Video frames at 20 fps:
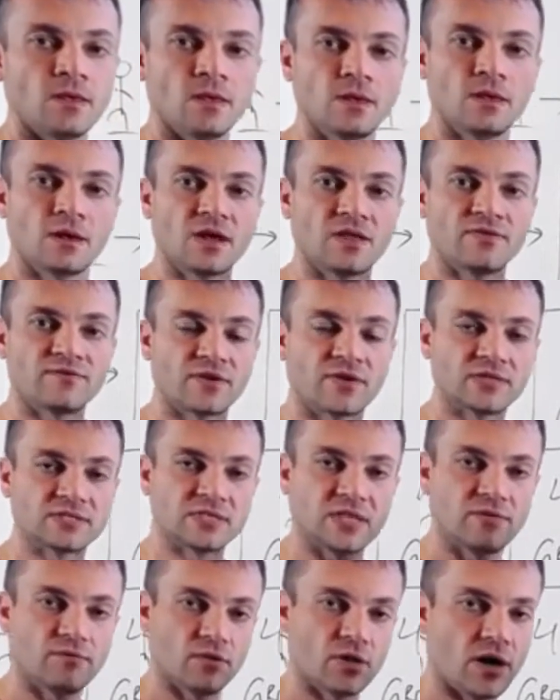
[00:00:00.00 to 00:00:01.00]
confidence
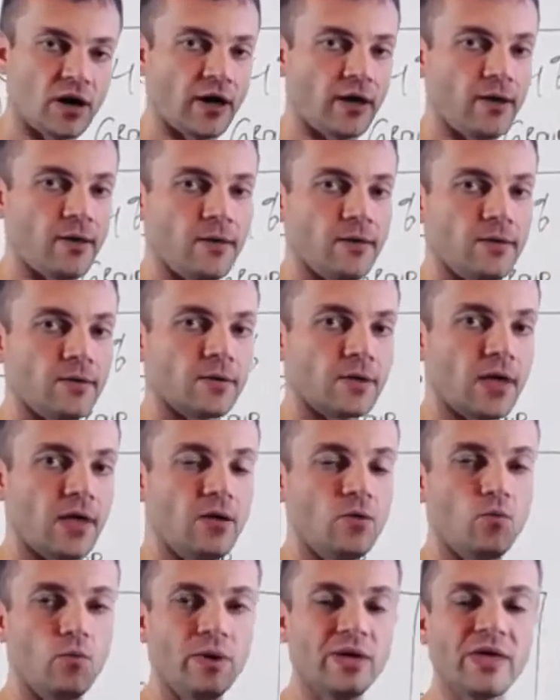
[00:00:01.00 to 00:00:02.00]
level high. Okay,
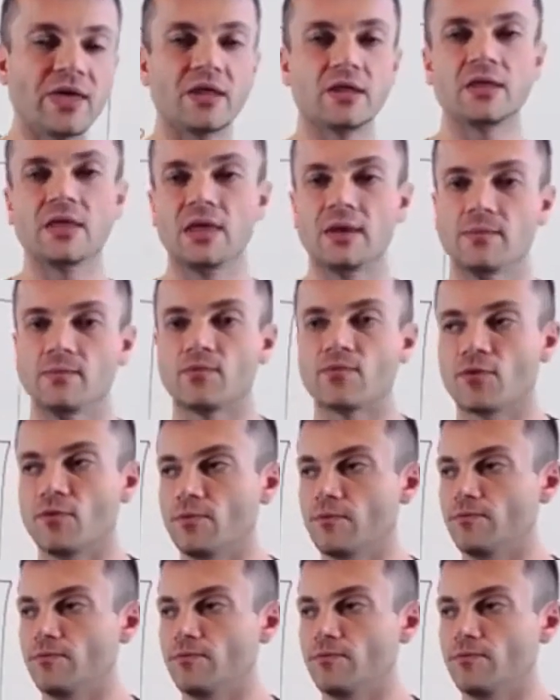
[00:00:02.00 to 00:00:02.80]
we're getting him from